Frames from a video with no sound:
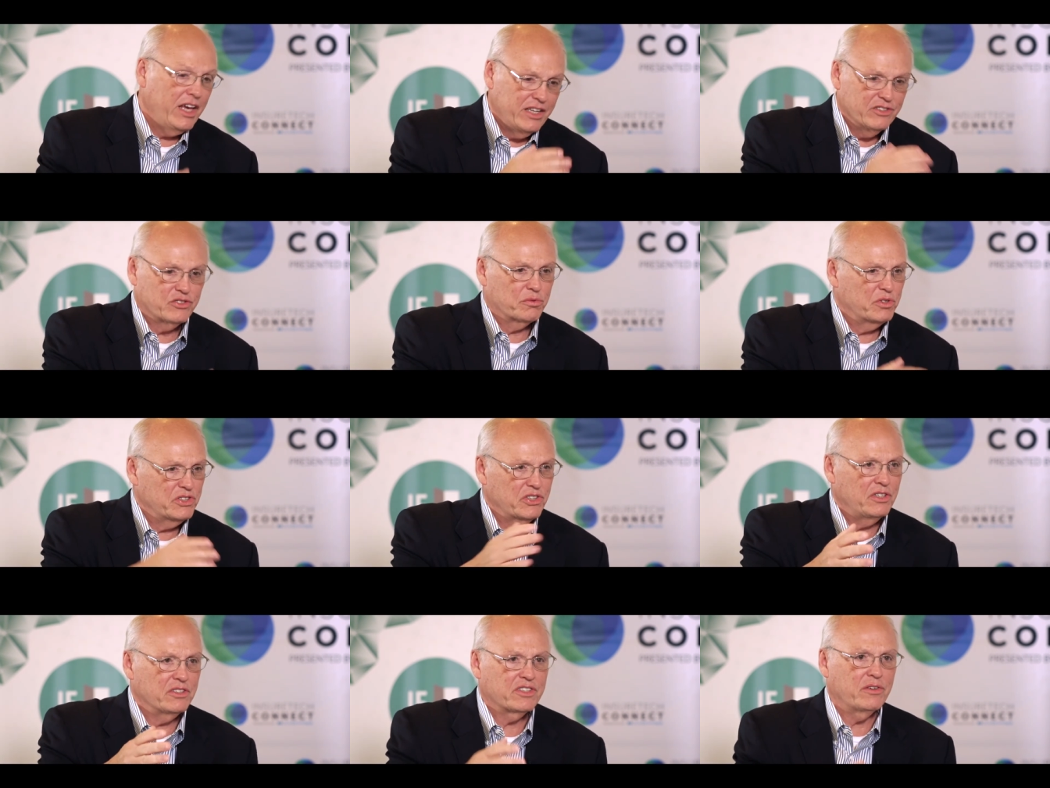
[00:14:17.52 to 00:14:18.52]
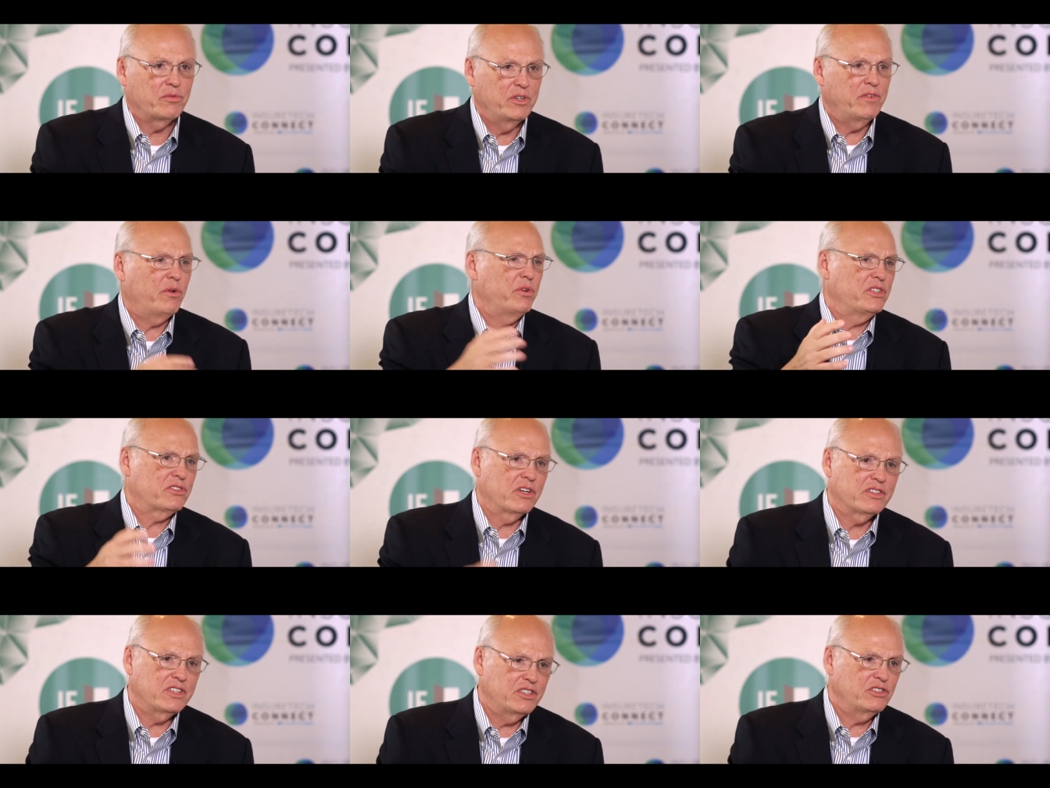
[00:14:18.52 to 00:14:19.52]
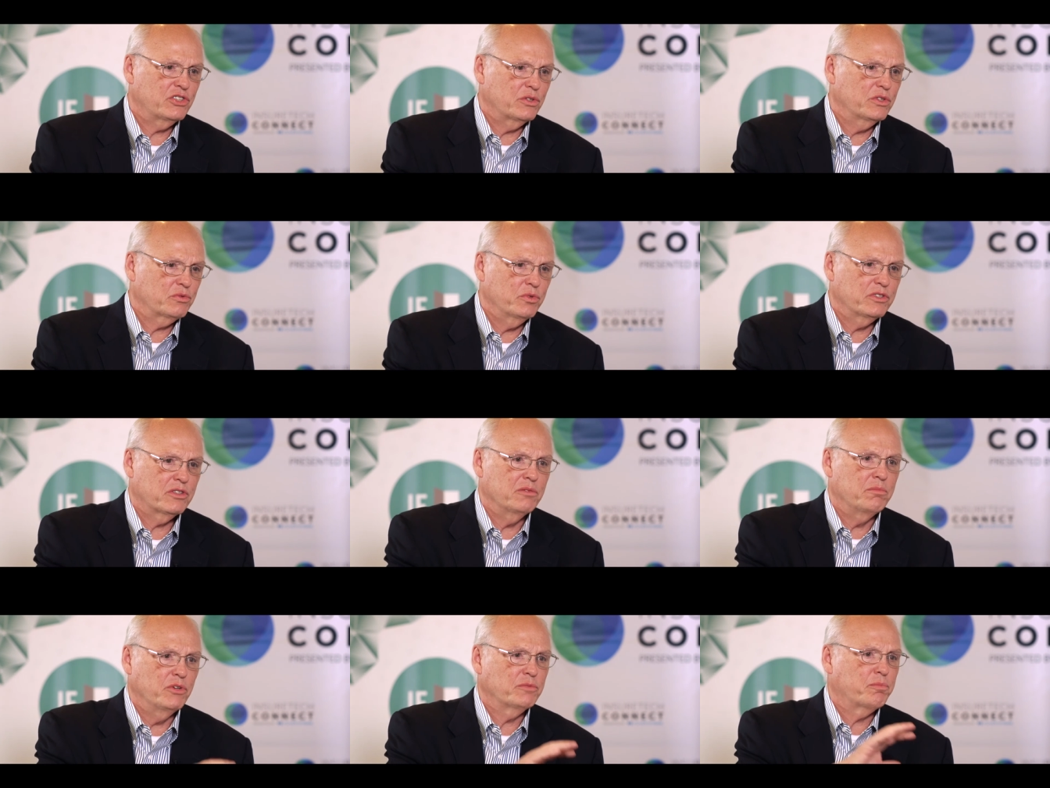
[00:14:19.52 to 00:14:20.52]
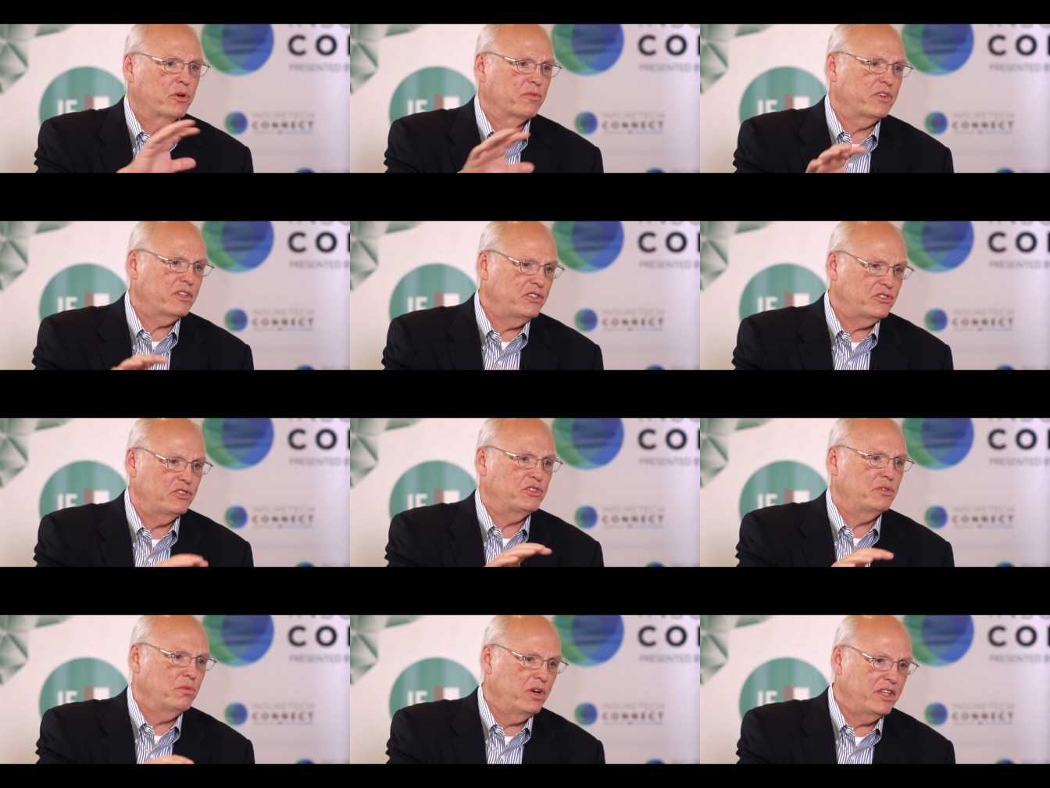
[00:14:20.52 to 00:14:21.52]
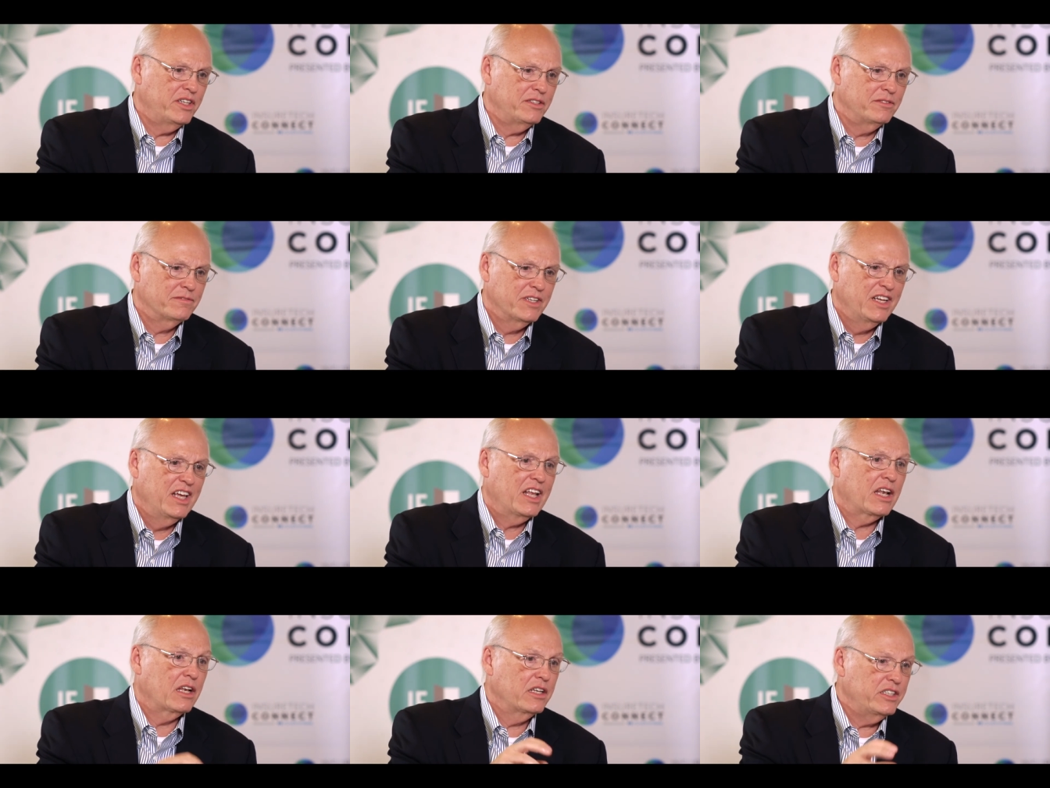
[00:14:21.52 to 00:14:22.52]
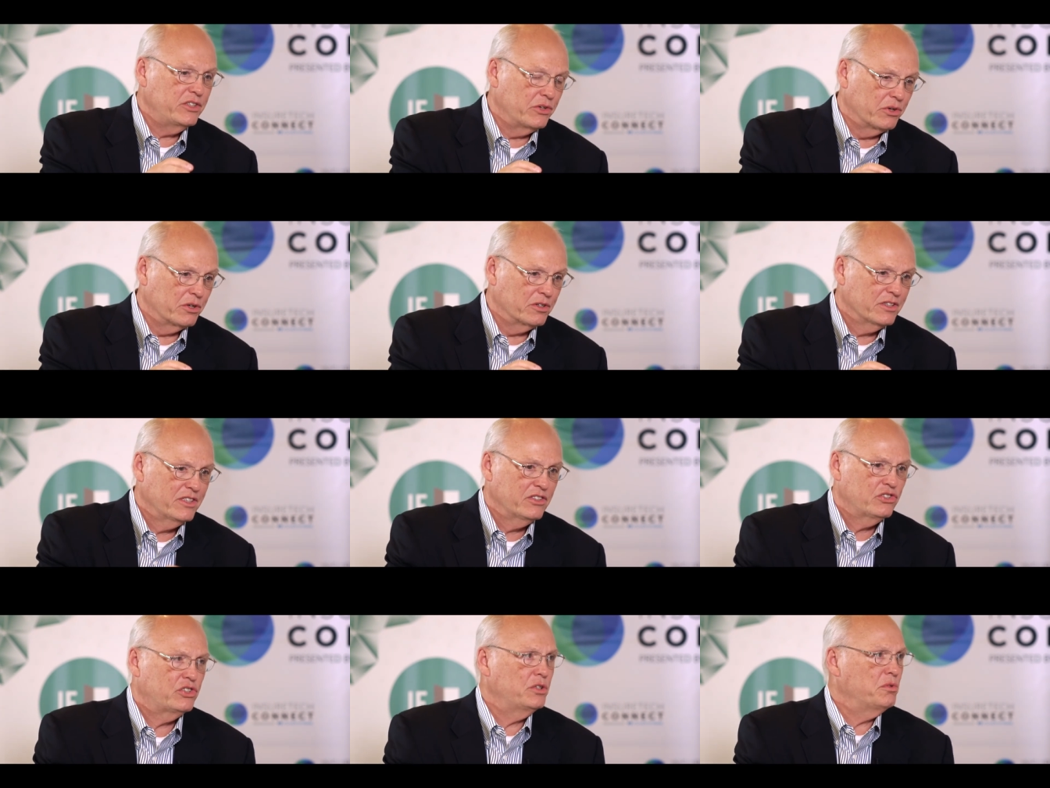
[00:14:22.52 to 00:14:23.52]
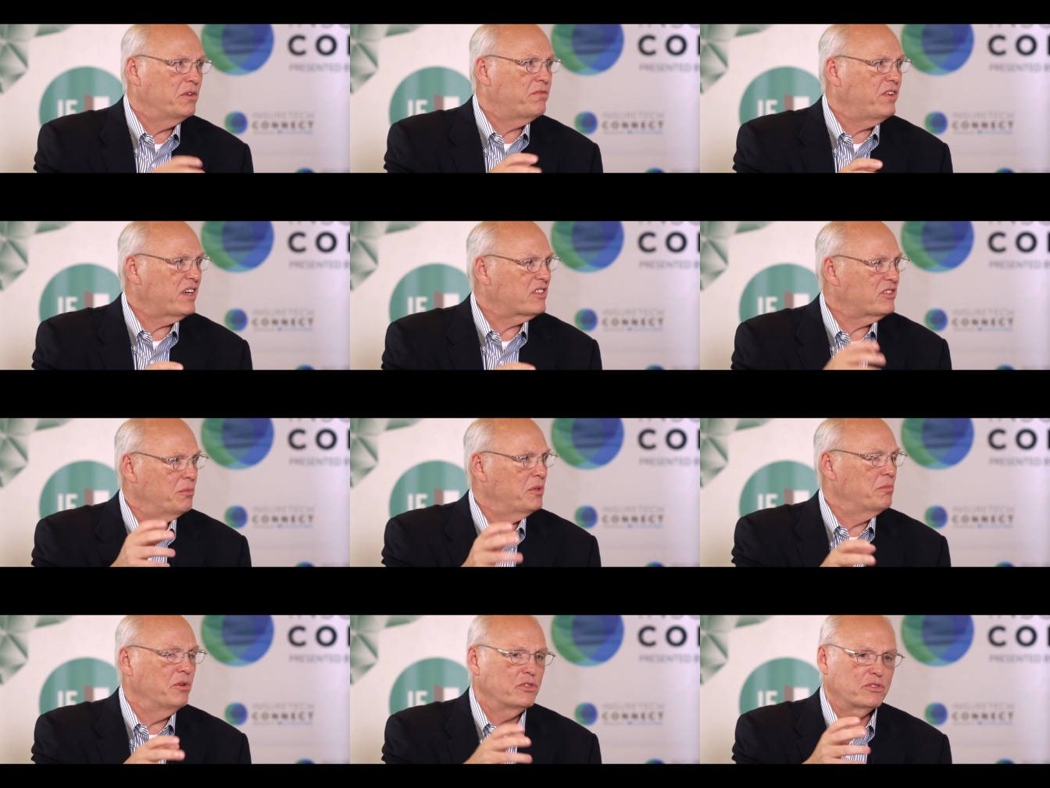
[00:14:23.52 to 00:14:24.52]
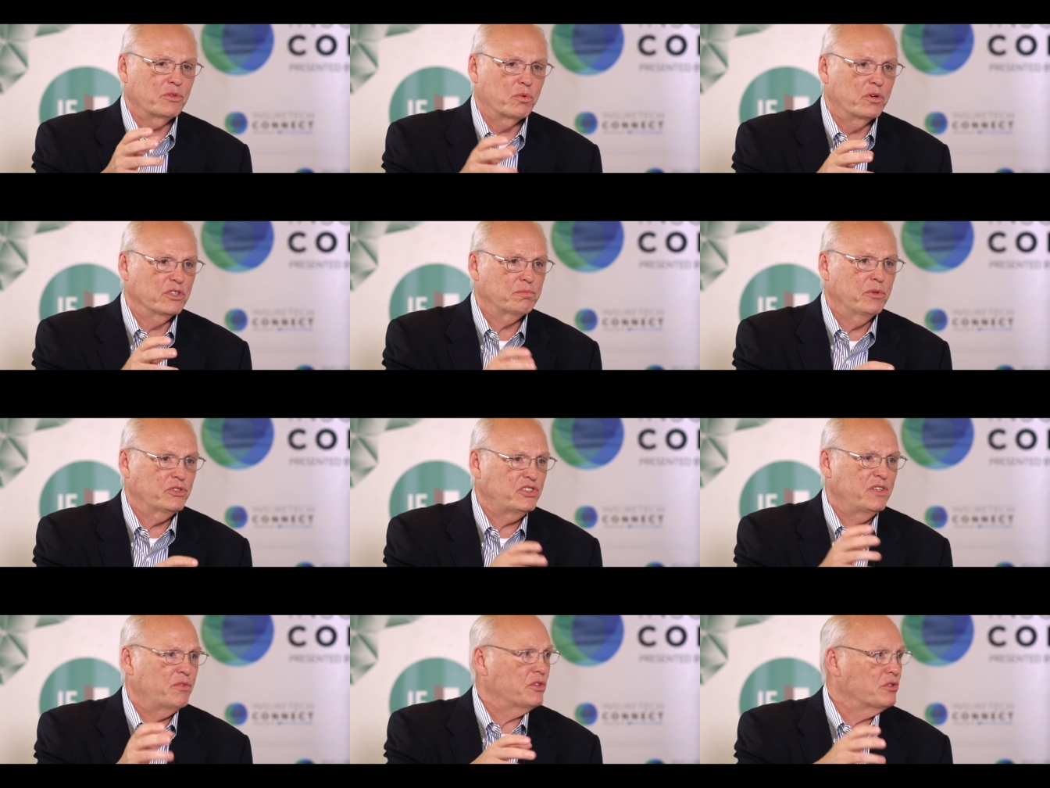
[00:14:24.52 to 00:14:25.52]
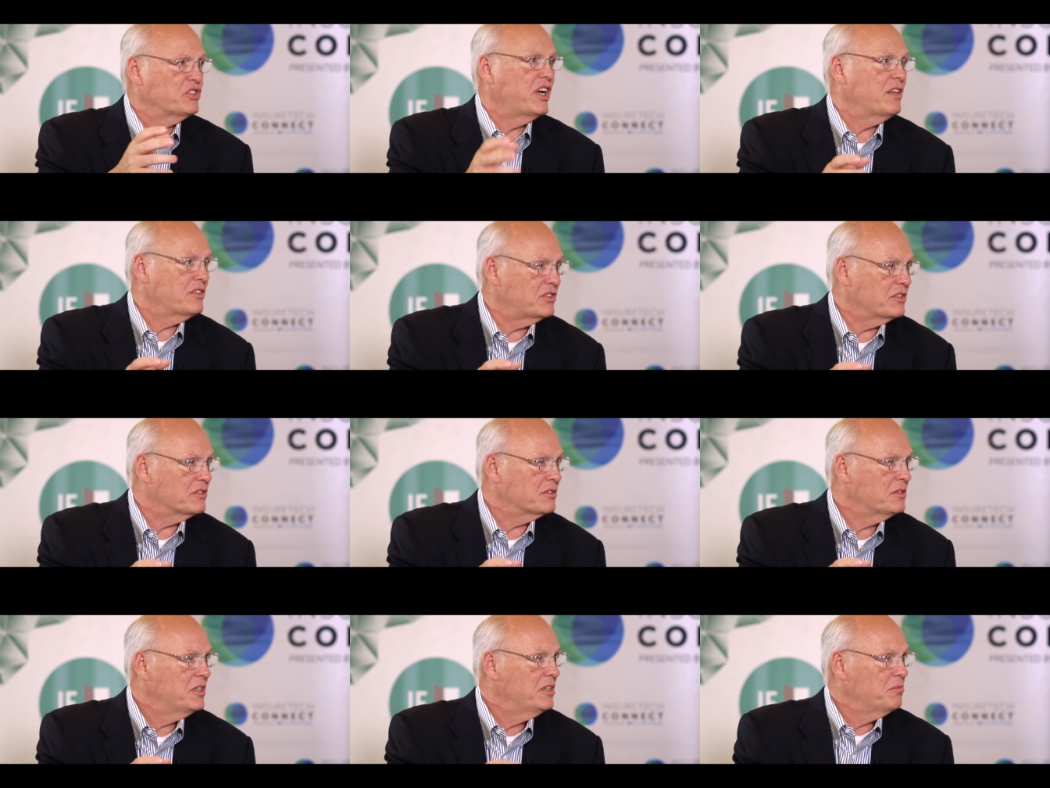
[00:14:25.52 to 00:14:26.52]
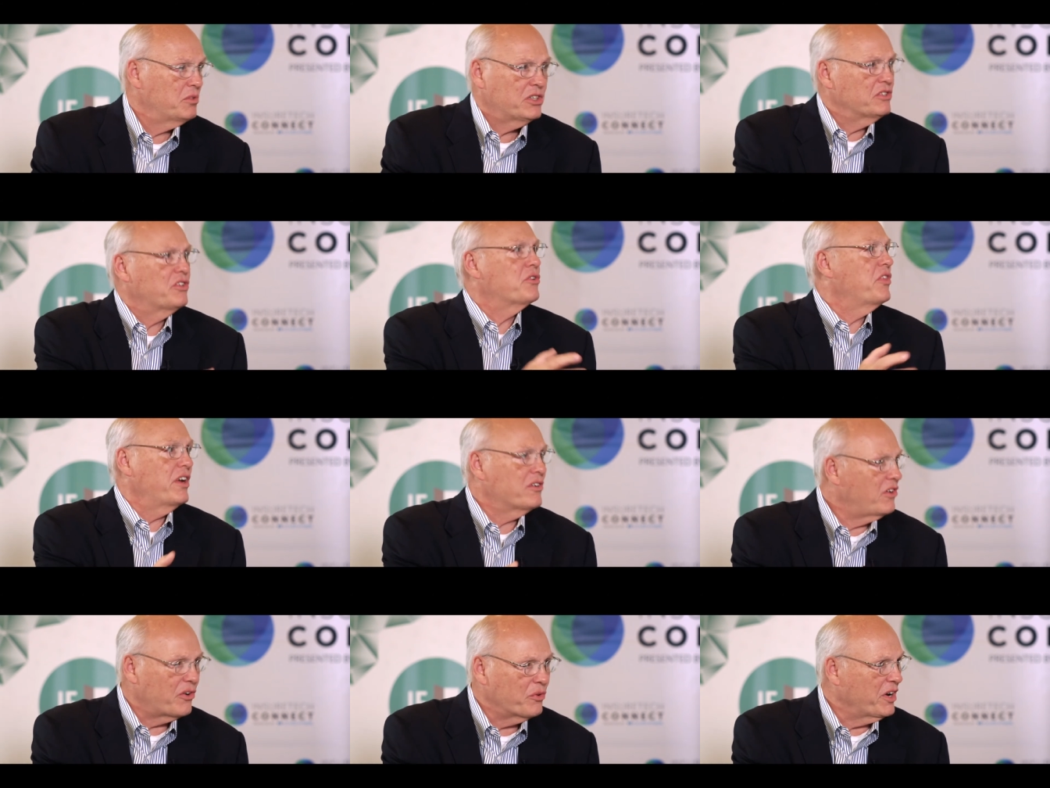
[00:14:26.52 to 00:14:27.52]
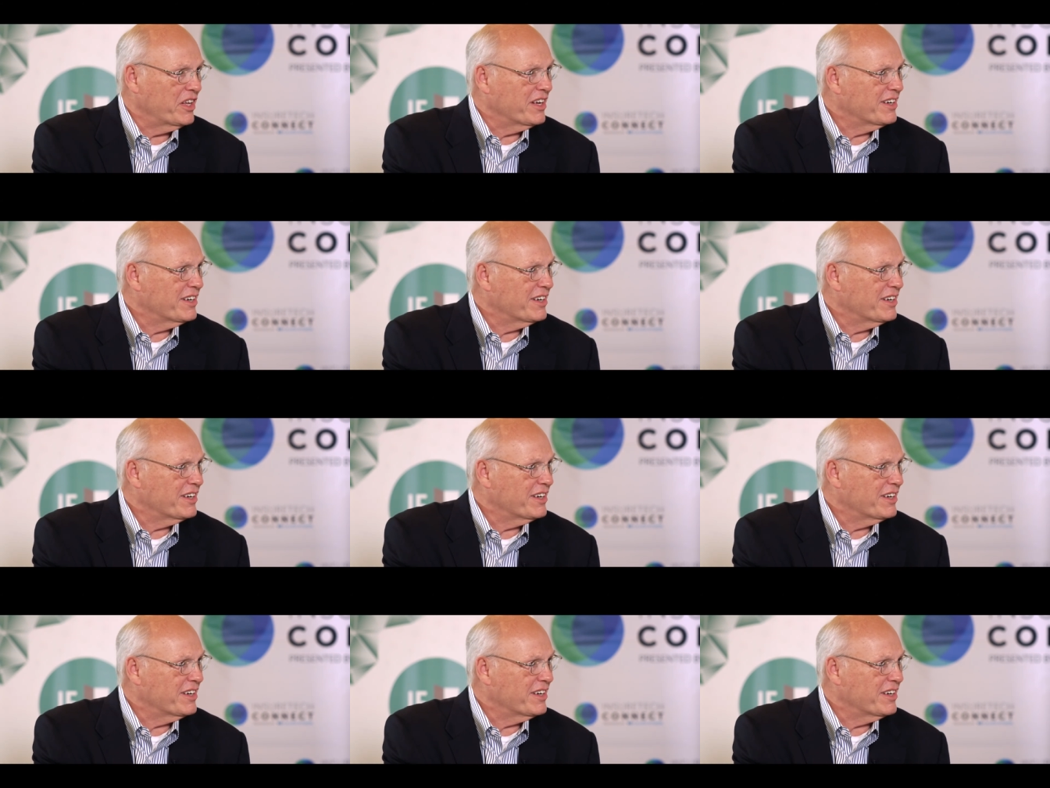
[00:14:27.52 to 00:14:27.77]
And as a result, we've always thought that insurance was the most perfectly situated leader to affect some of the world's most difficult challenges, because they're there already.